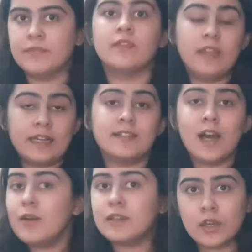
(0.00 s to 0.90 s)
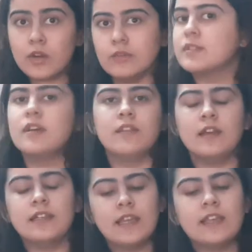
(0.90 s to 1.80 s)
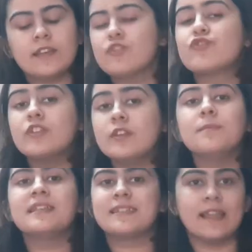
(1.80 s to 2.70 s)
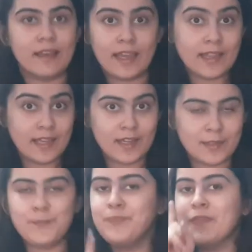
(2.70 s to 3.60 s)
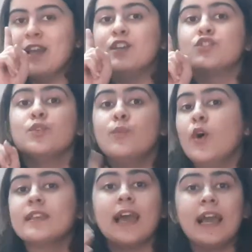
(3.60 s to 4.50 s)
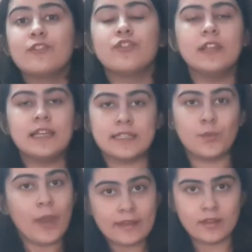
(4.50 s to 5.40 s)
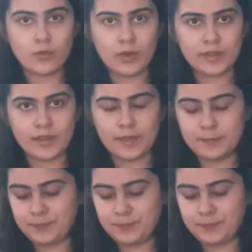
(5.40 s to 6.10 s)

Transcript: that's how it goes. It shouldn't be said like that. So what actually is a vector quantity?